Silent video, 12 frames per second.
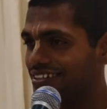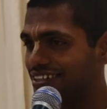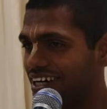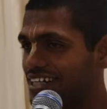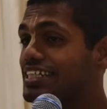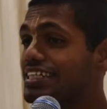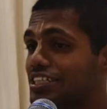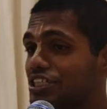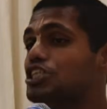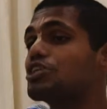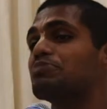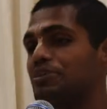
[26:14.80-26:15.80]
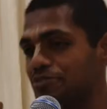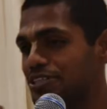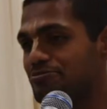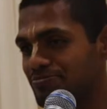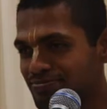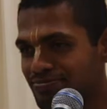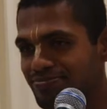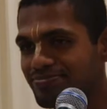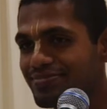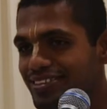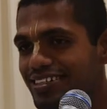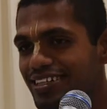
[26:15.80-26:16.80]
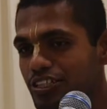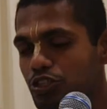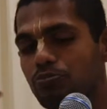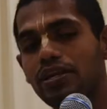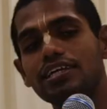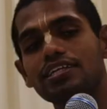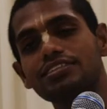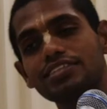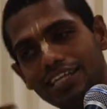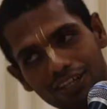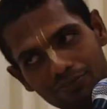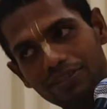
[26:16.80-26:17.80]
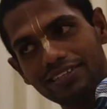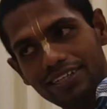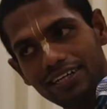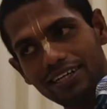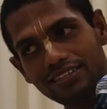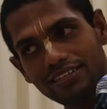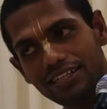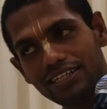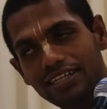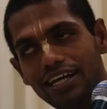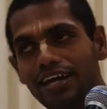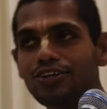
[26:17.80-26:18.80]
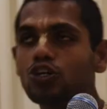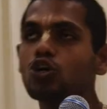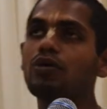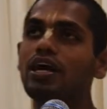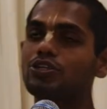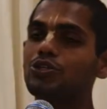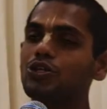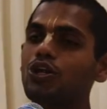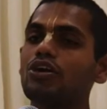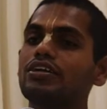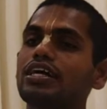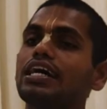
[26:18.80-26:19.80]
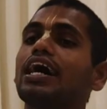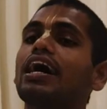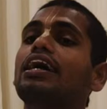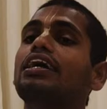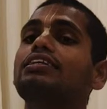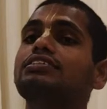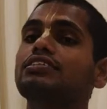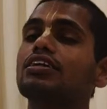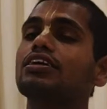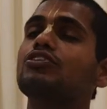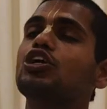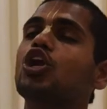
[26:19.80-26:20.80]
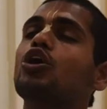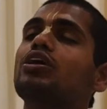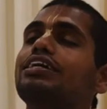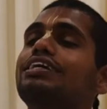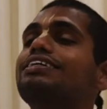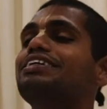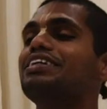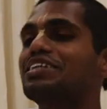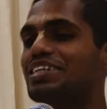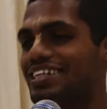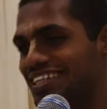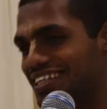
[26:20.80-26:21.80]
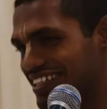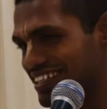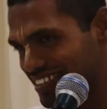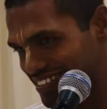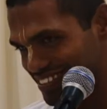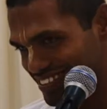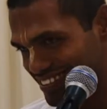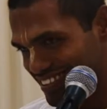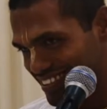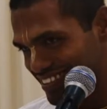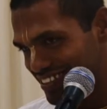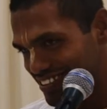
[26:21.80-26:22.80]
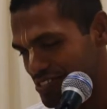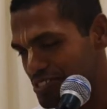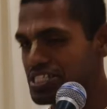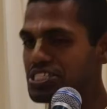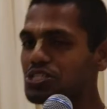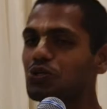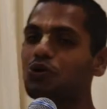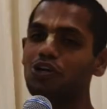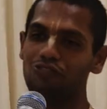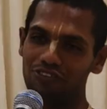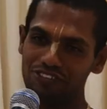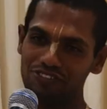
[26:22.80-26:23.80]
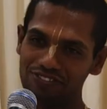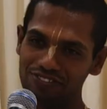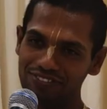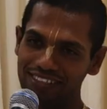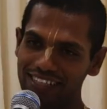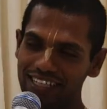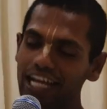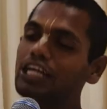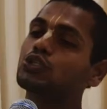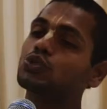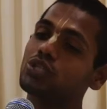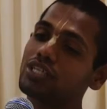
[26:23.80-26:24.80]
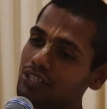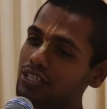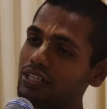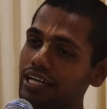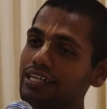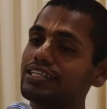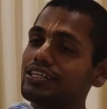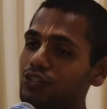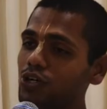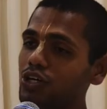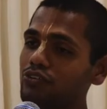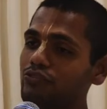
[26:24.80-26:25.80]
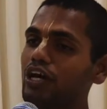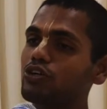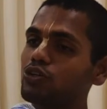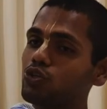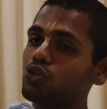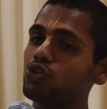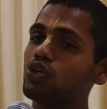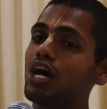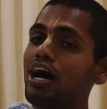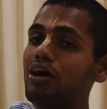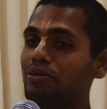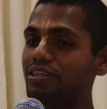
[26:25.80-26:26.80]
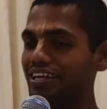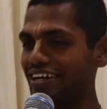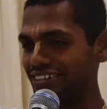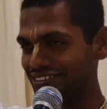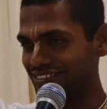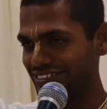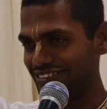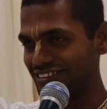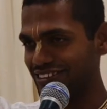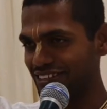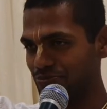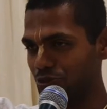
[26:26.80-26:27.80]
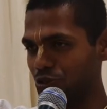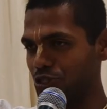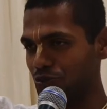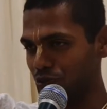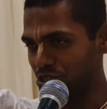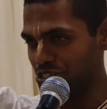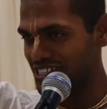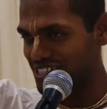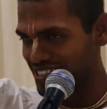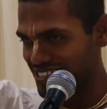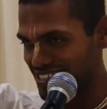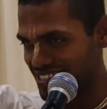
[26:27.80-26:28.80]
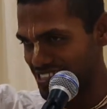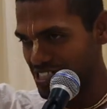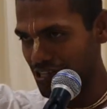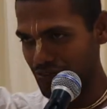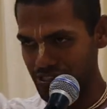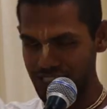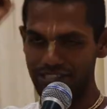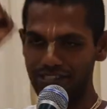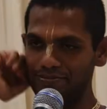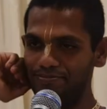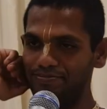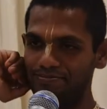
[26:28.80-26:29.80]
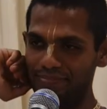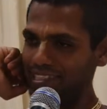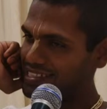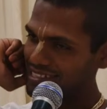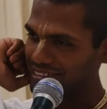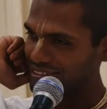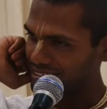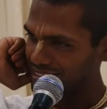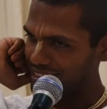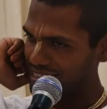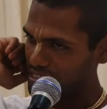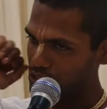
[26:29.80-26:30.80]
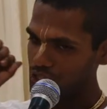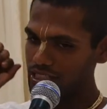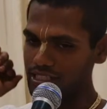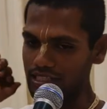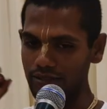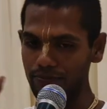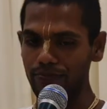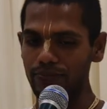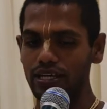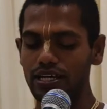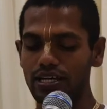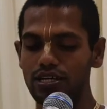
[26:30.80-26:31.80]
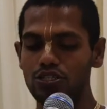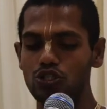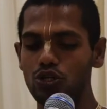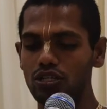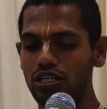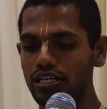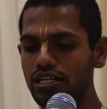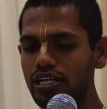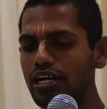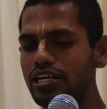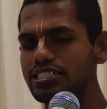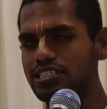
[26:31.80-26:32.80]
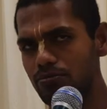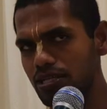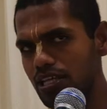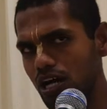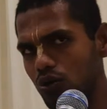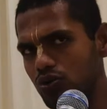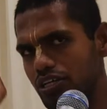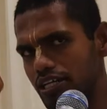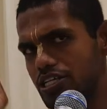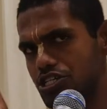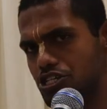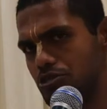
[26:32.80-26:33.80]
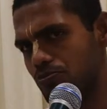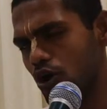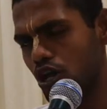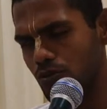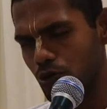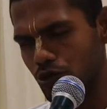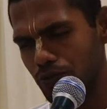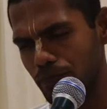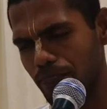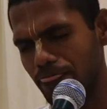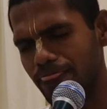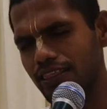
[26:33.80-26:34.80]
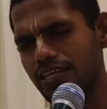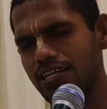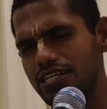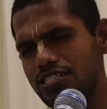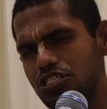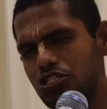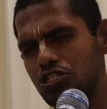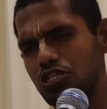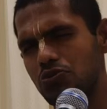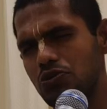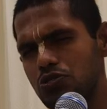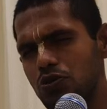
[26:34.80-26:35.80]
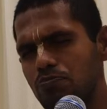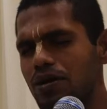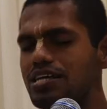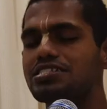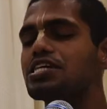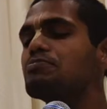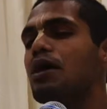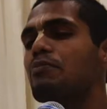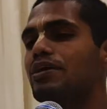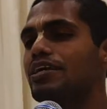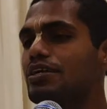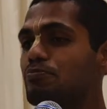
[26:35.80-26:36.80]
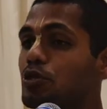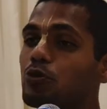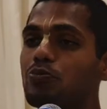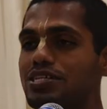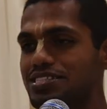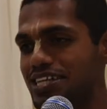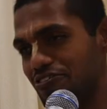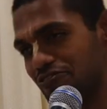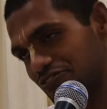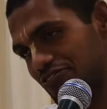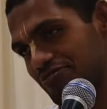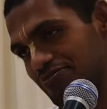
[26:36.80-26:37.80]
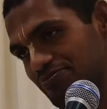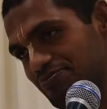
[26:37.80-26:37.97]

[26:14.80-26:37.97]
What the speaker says: Attaining Krishna Prema. So breaking the cycle of birth and death and go back to the Lord and serve the Lord eternally. So this is the goal of life. And to the get that goal, we have to do abhideya, the pure devotional service. Understand? So this is the thing. So regarding sambandha, how the relationship all about. So there was one pastime happened in Prabhupada's life.